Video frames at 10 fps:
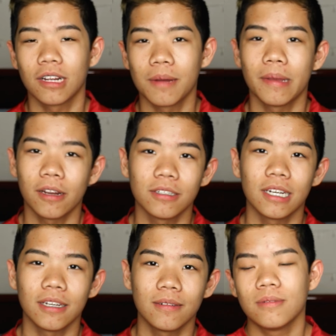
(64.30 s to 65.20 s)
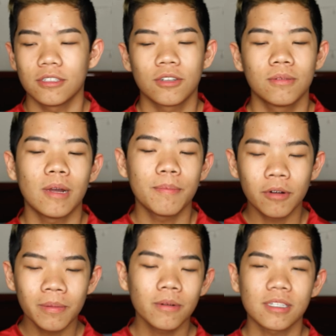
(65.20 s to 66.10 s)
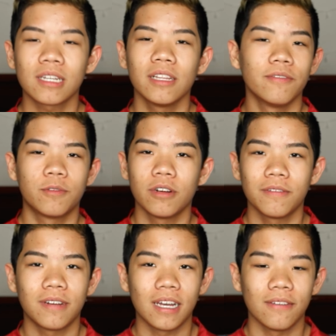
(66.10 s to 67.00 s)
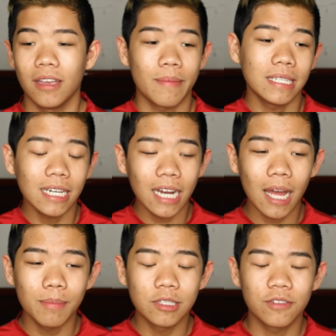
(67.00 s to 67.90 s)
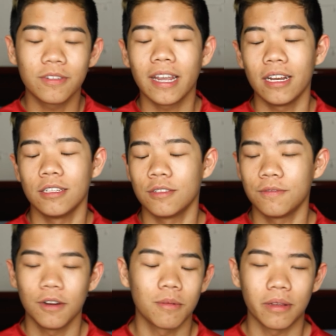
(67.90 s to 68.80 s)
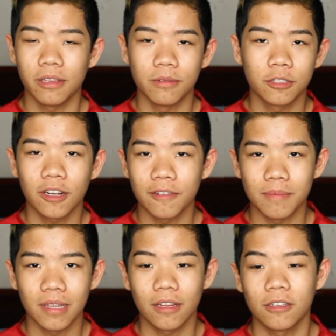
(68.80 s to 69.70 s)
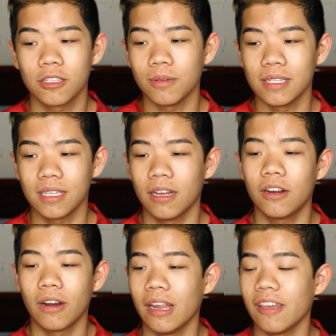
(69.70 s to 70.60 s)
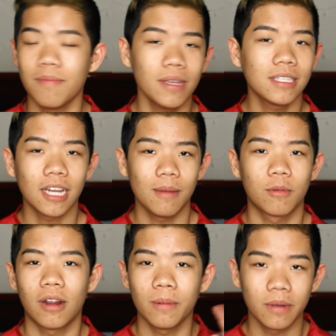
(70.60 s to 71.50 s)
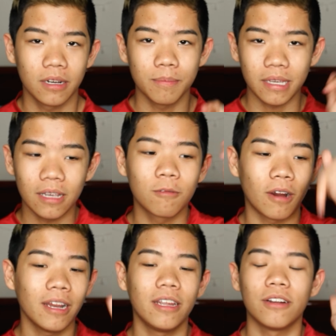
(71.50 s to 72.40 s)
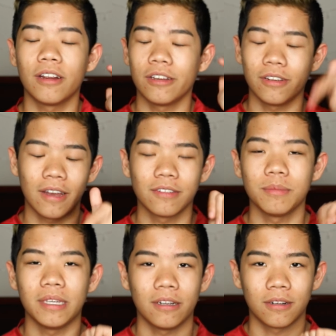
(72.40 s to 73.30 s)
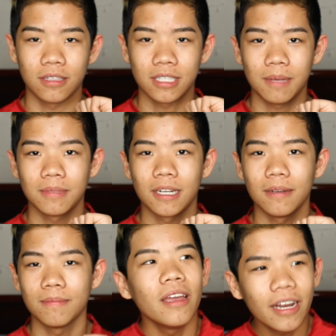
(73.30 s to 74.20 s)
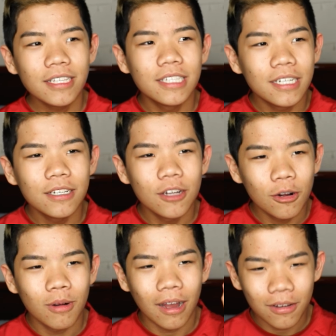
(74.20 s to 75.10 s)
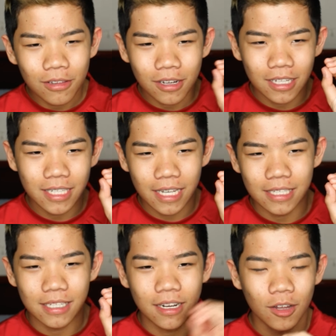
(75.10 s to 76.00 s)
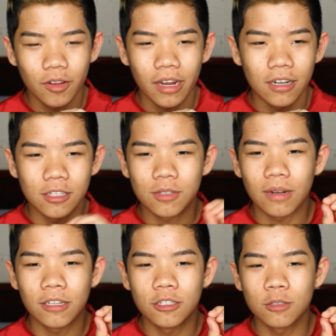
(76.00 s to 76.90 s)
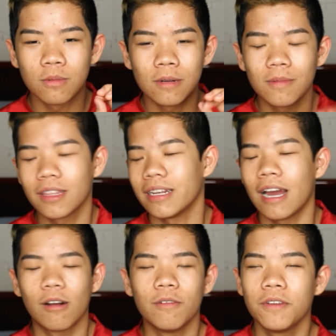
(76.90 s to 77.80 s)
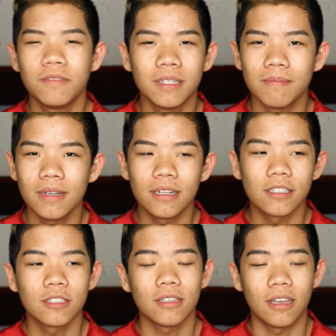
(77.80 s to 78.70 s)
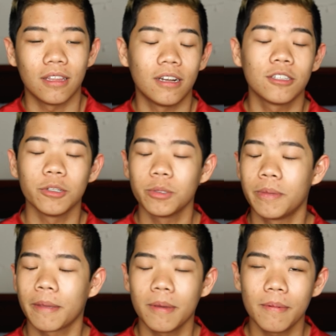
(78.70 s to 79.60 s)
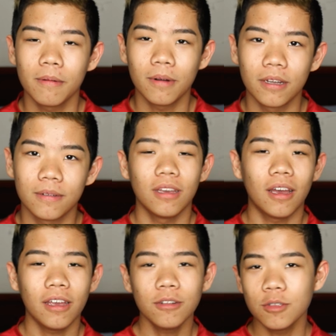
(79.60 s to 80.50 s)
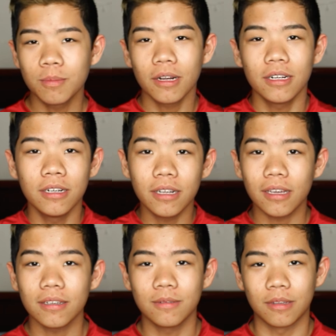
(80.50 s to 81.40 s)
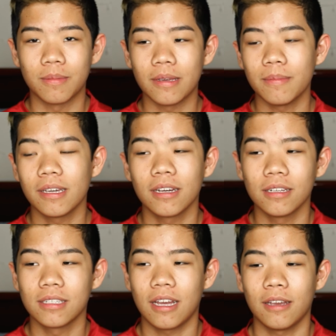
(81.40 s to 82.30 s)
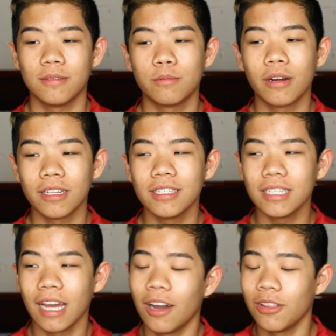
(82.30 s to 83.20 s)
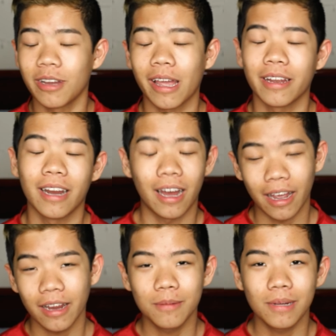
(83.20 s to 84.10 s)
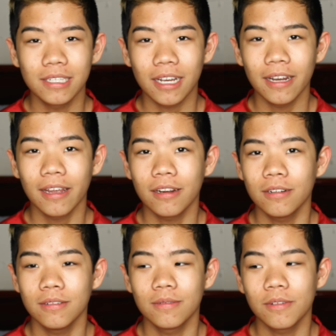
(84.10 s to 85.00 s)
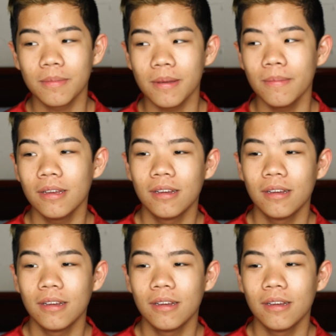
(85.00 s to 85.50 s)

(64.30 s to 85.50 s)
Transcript: I got my hair dyed. So my appointment was at 11:45, and my dad happened to forget his phone while he was driving me there, so he said, all right, give me a time where I'm gonna be right here and you have to be here on the same time. And I didn't know how long it takes to color hair, so I just went with an hour and 15 minutes, and then I told him to pick me up at 1. I also brought a hoodie with me because I wanted to see how long I can hide my dyed hair from him.